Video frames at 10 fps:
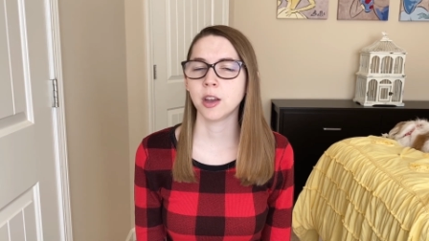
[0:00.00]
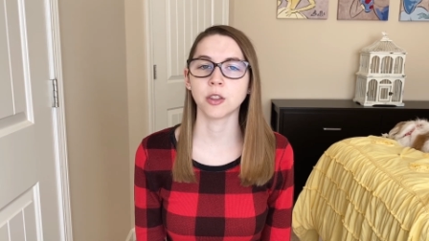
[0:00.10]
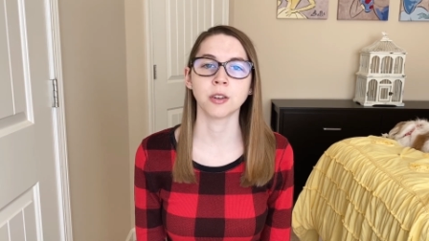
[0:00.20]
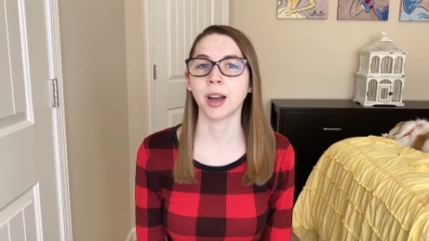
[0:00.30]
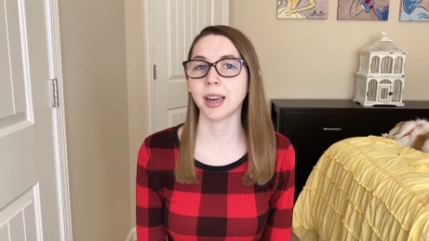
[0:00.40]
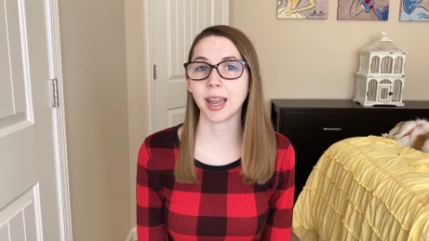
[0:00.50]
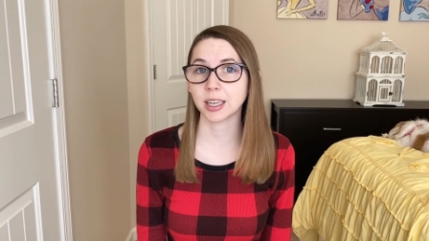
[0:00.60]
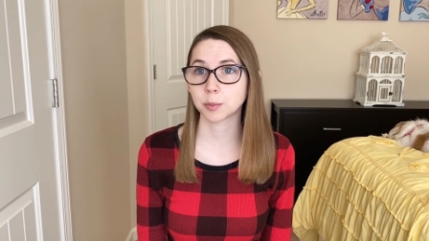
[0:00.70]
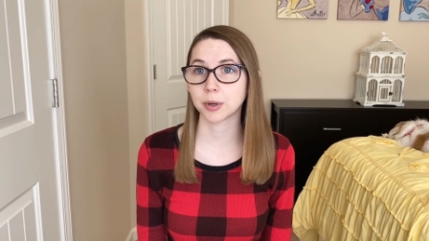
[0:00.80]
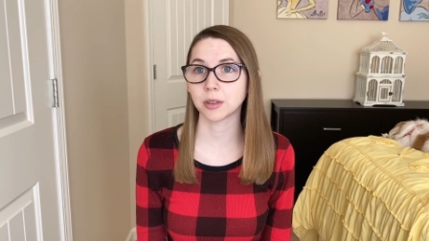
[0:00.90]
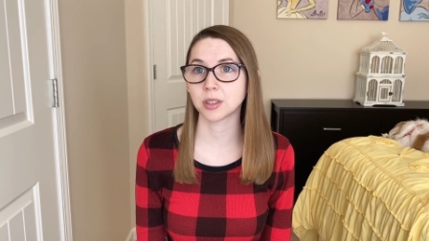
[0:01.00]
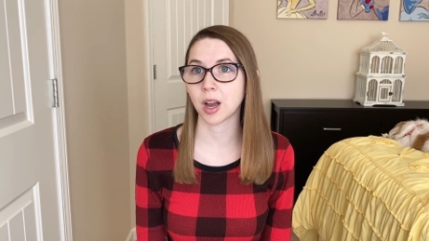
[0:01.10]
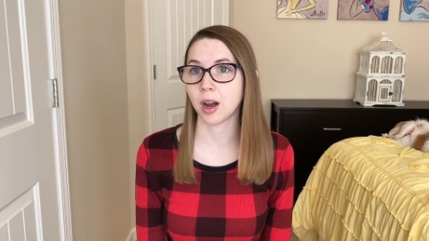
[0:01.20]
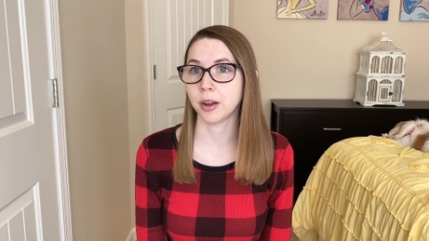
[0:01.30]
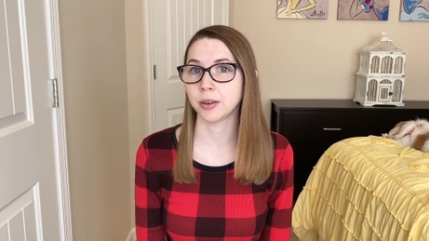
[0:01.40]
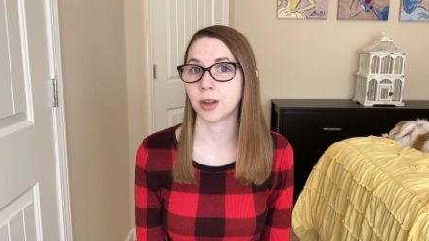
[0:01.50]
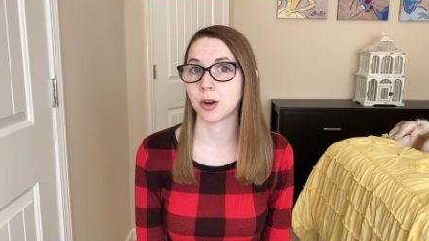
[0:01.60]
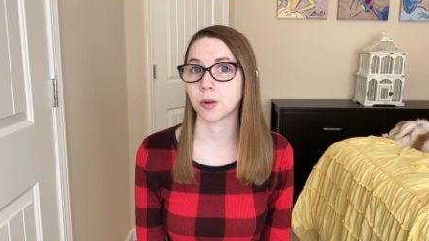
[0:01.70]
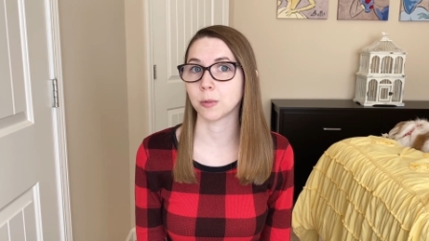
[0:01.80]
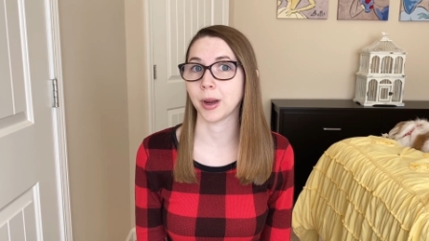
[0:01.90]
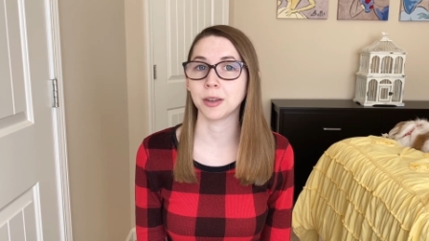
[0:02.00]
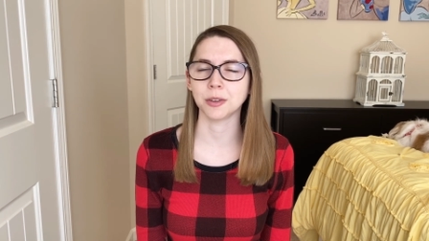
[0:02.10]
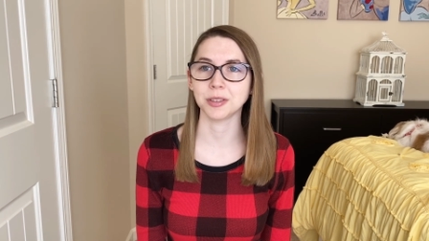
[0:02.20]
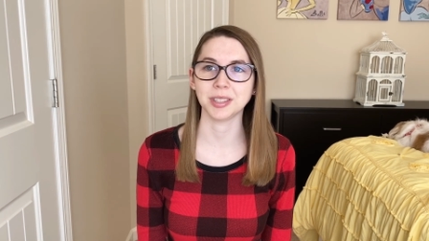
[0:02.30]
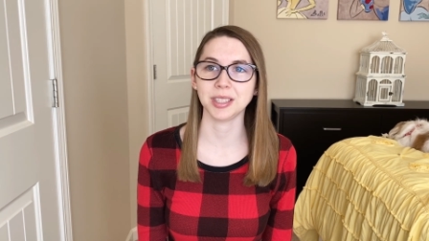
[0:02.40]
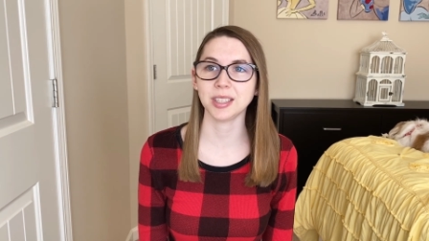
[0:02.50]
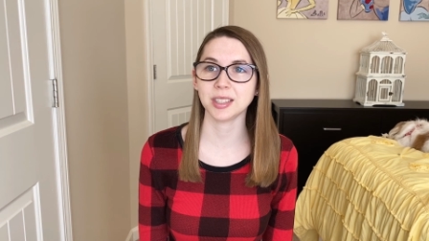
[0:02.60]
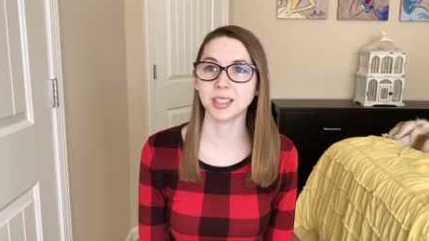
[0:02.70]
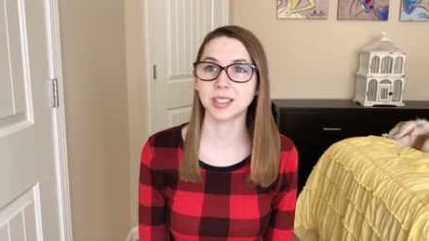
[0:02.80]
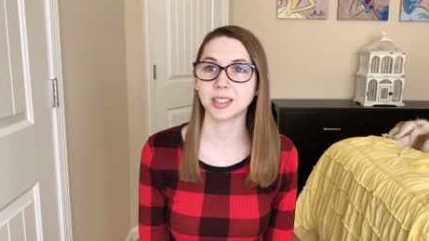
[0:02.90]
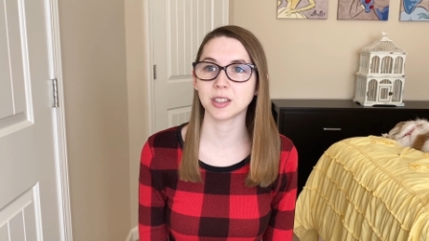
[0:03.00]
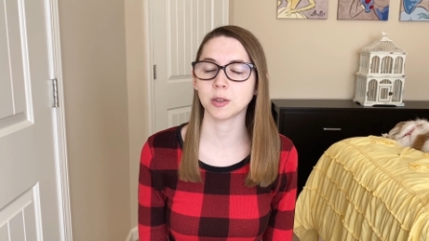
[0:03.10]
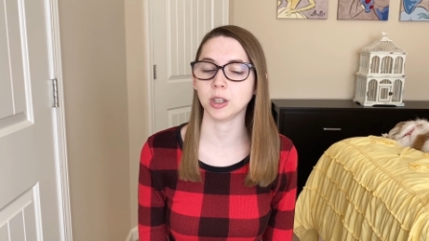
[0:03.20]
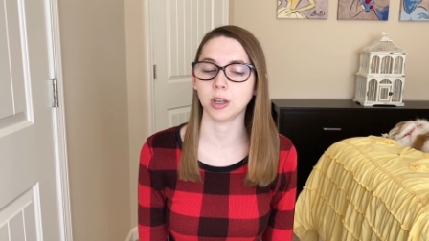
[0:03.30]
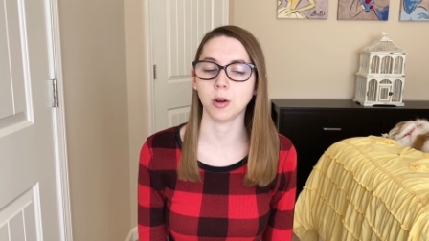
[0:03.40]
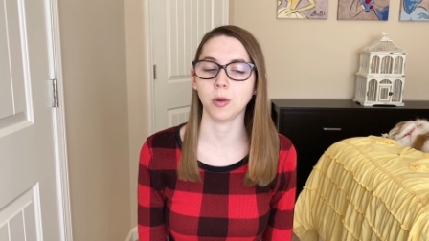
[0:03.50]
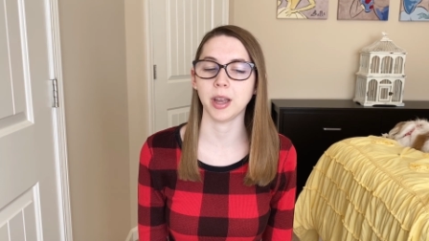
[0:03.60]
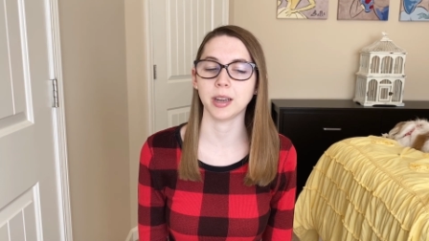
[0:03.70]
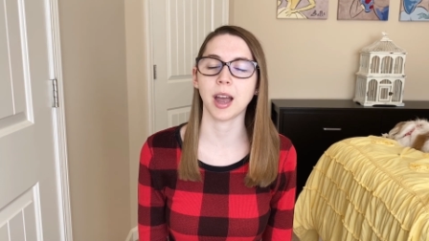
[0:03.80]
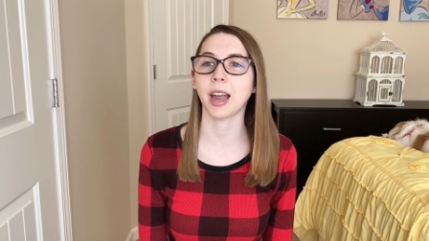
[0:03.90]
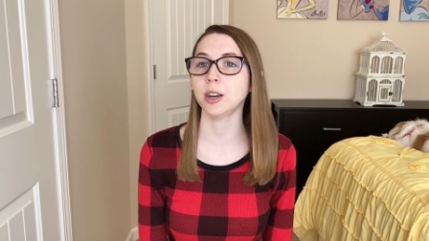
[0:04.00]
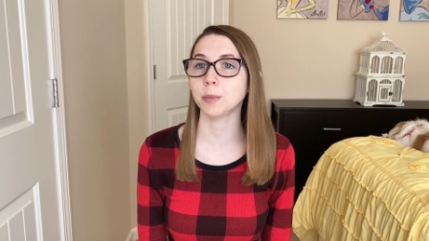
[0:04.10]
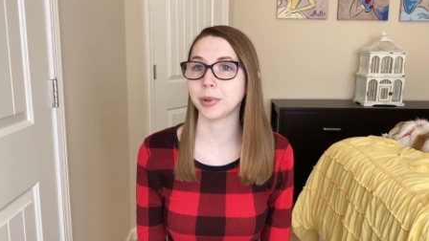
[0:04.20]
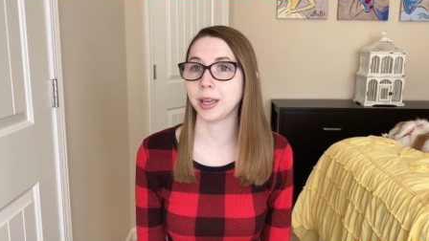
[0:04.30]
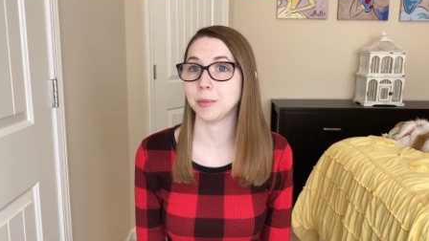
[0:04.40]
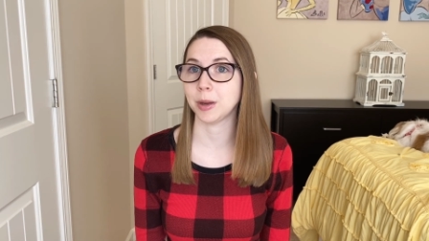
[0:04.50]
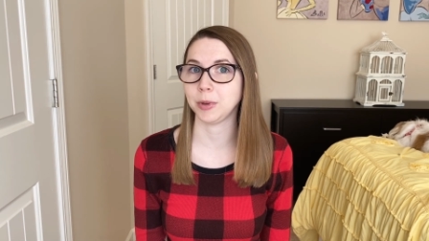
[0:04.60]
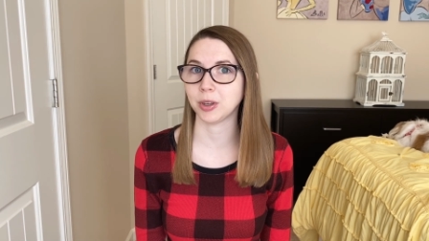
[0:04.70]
They're not experts on retinal diseases, you know, and I don't blame them.